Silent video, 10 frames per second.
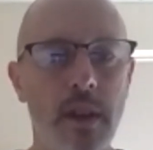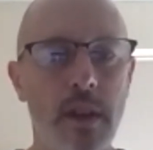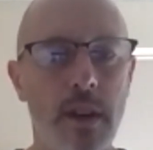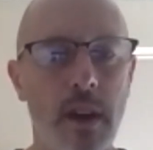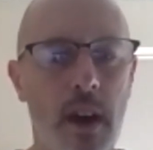
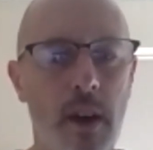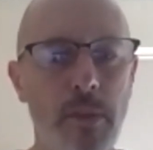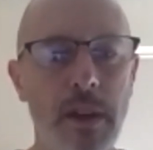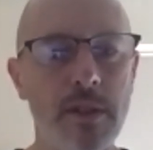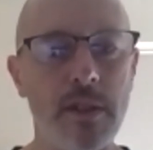uh,
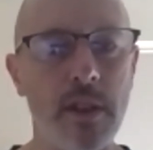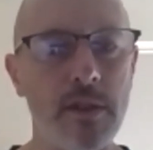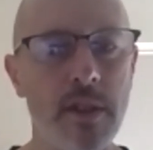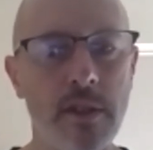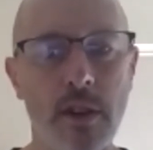because he
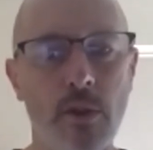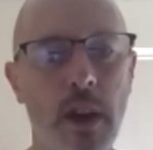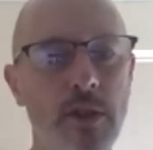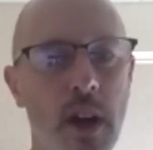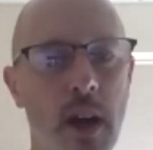does such a
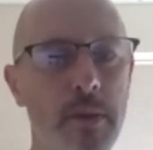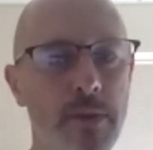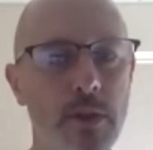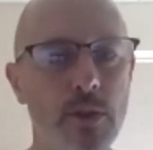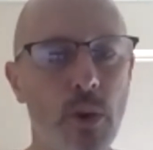great job of
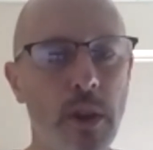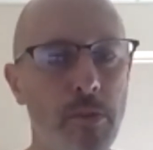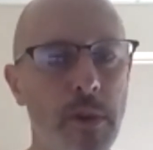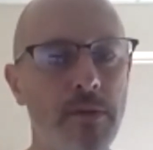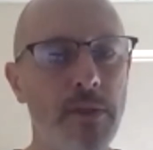controlling the
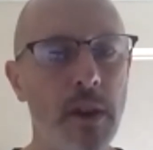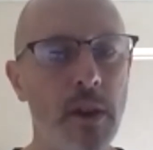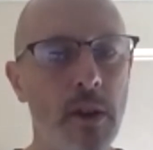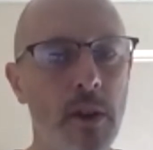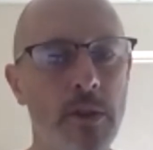
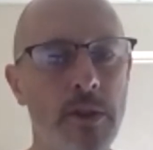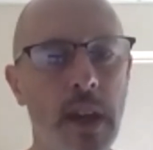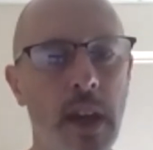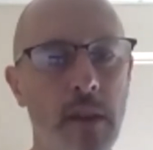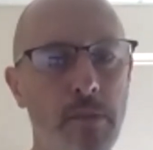midfield
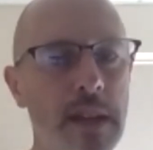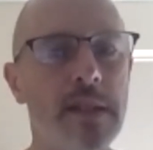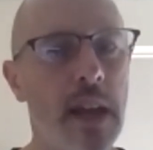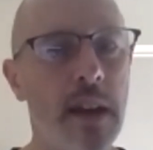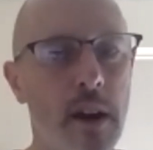and
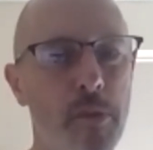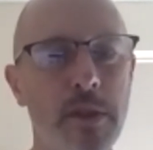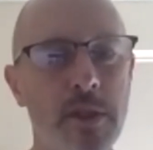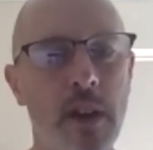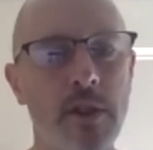maintaining our
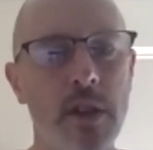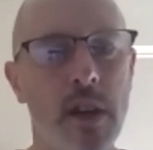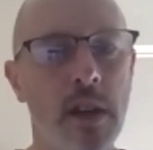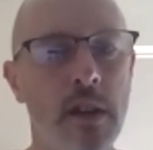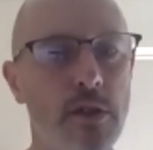
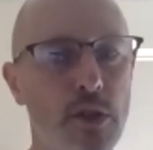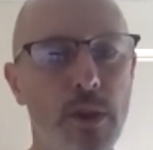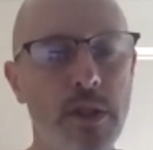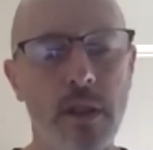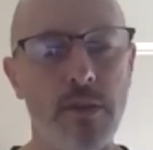possession and
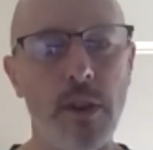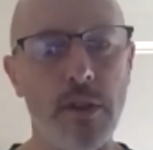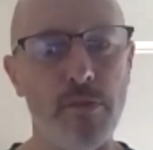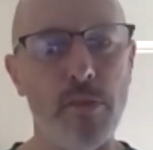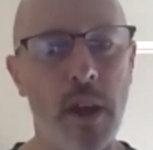switching the field
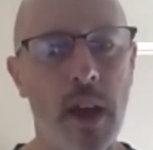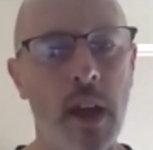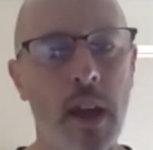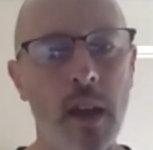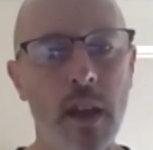of
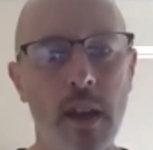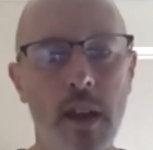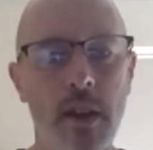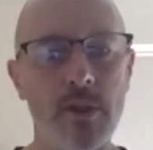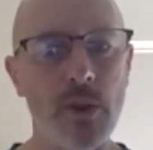play.
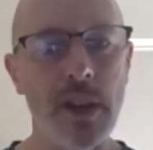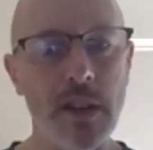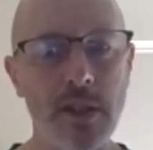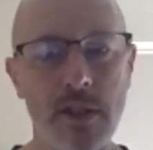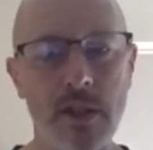So he
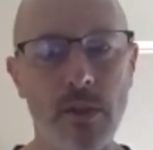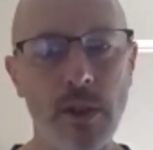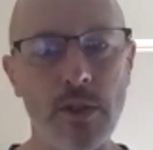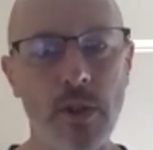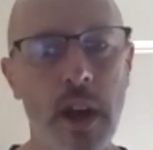certainly
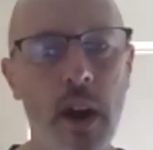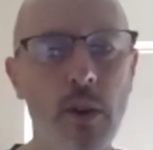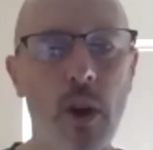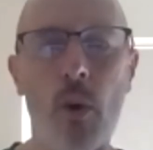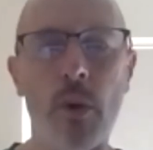stood out.
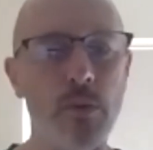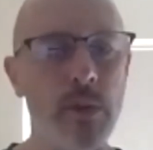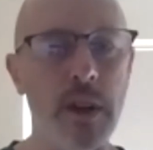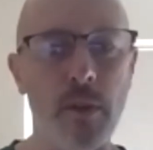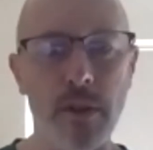Owen, with
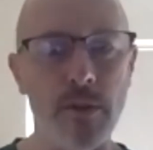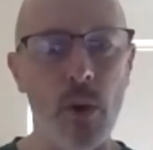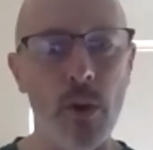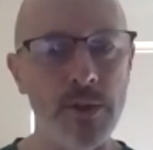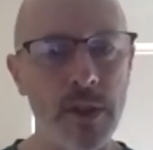the number of
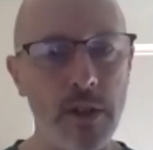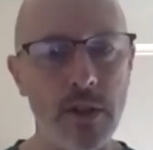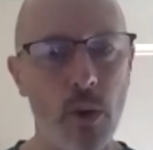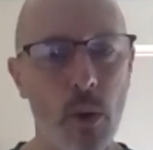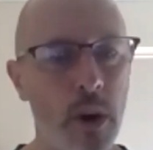goals that he
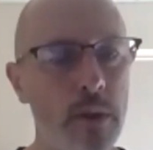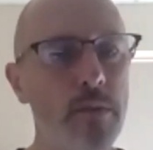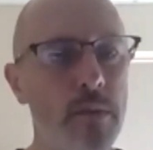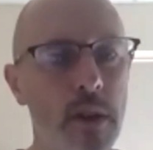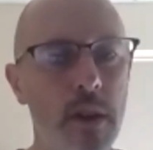scored,
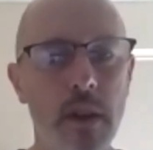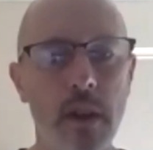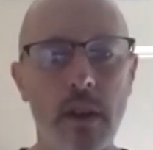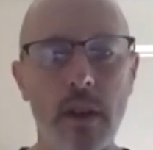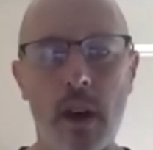uh,